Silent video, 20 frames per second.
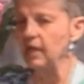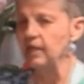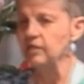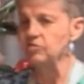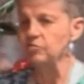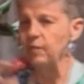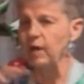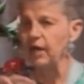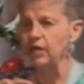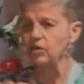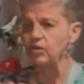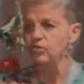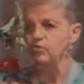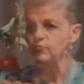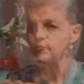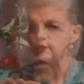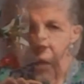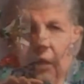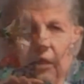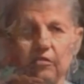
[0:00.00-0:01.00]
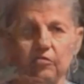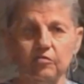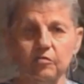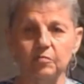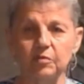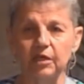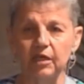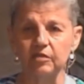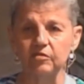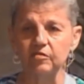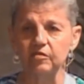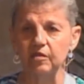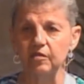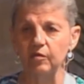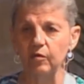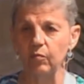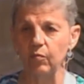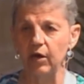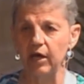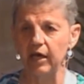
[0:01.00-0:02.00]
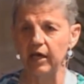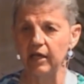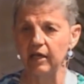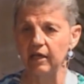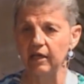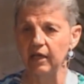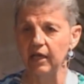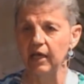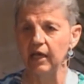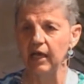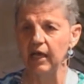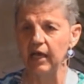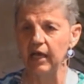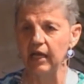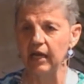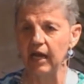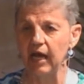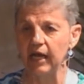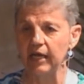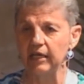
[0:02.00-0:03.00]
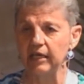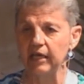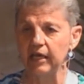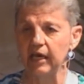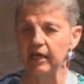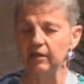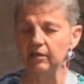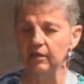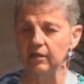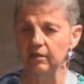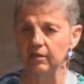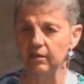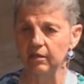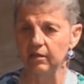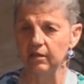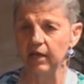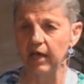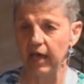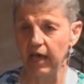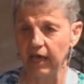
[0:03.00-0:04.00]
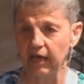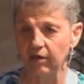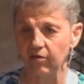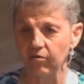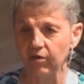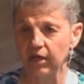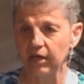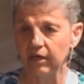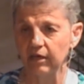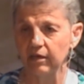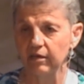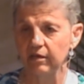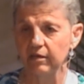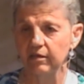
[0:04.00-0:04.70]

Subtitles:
is my humanism gets in the way. And I get angry,